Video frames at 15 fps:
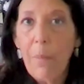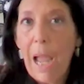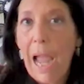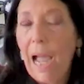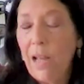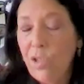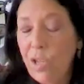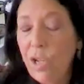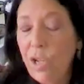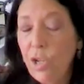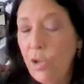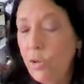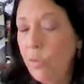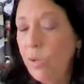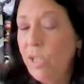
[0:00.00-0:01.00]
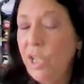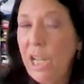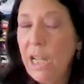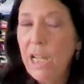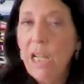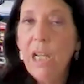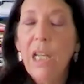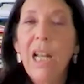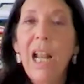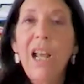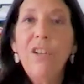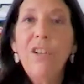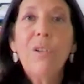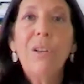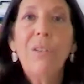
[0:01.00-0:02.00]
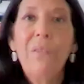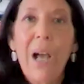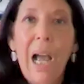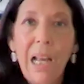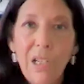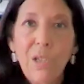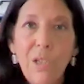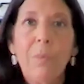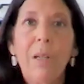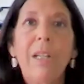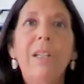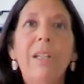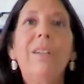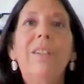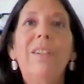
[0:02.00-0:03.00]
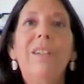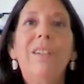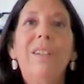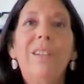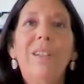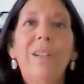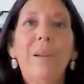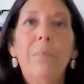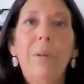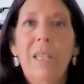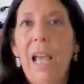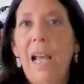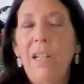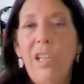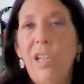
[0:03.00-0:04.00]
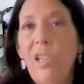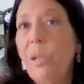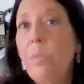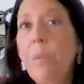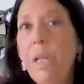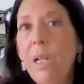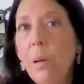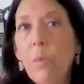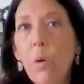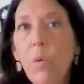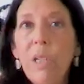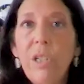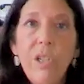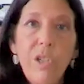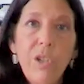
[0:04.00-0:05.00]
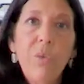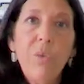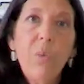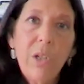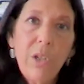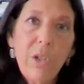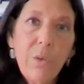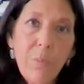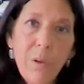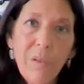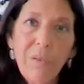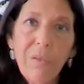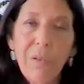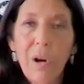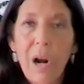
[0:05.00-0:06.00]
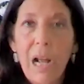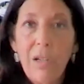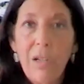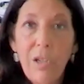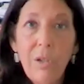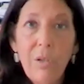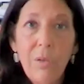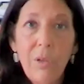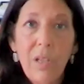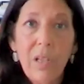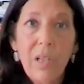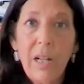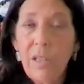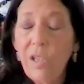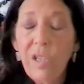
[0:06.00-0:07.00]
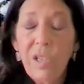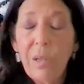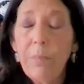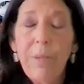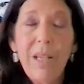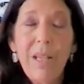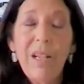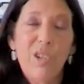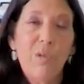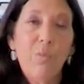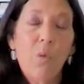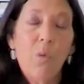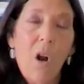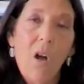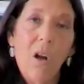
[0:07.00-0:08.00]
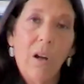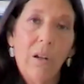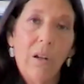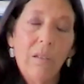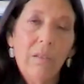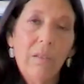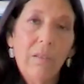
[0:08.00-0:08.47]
I'm asking you and taking it under advisement, but that doesn't mean I'm going to do what you prefer I do. And that doesn't mean it's wrong.